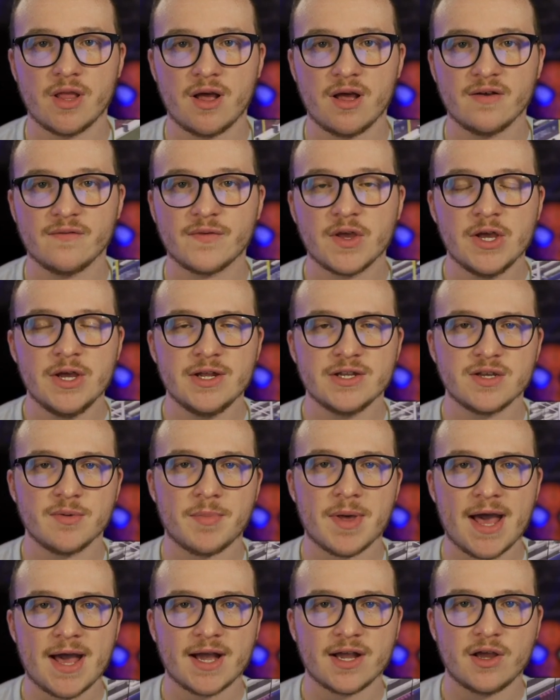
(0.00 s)
Love to
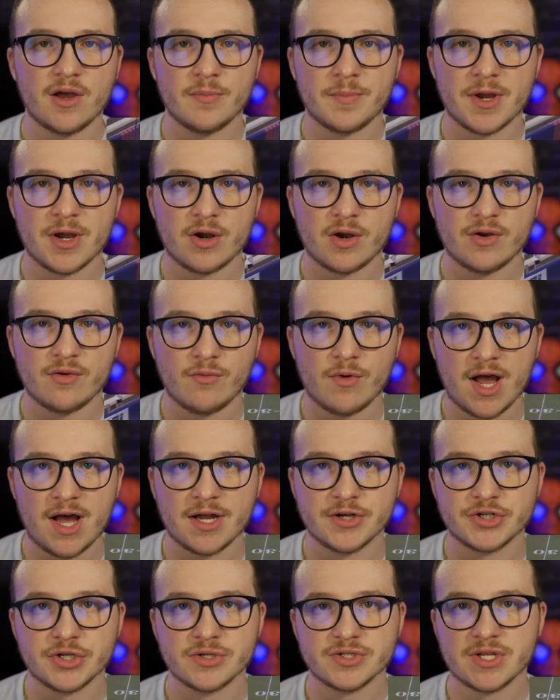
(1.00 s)
back up Aaron
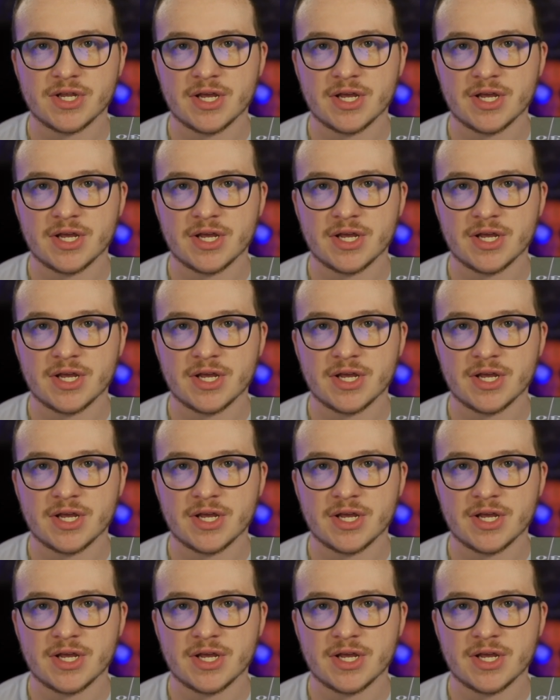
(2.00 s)
Rodgers.